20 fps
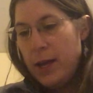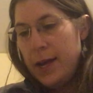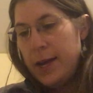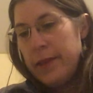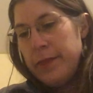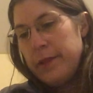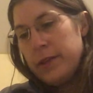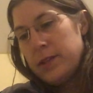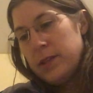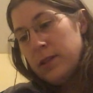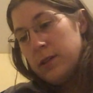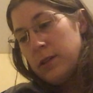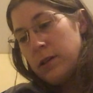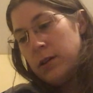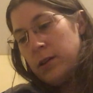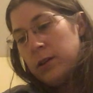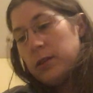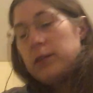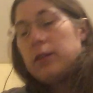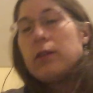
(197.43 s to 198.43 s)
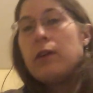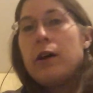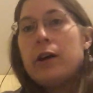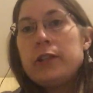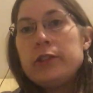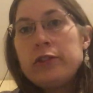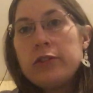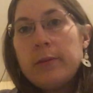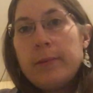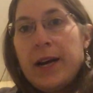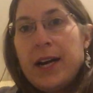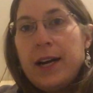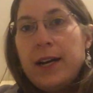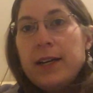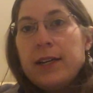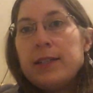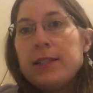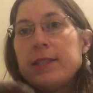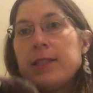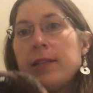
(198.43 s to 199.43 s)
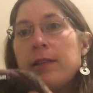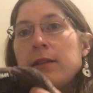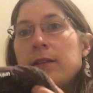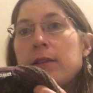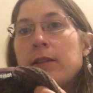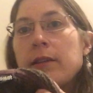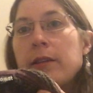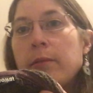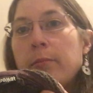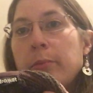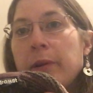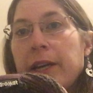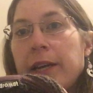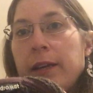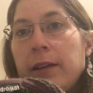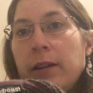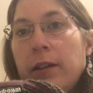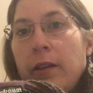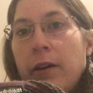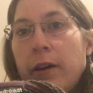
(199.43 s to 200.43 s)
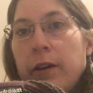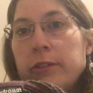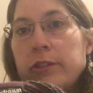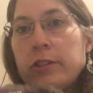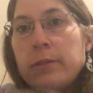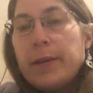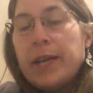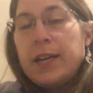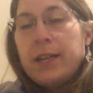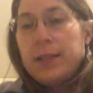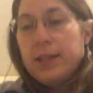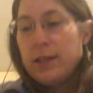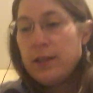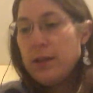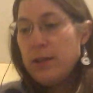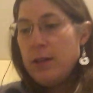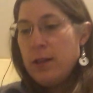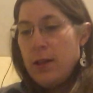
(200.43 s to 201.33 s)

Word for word: And this is called Laundromat the brand Laundromat.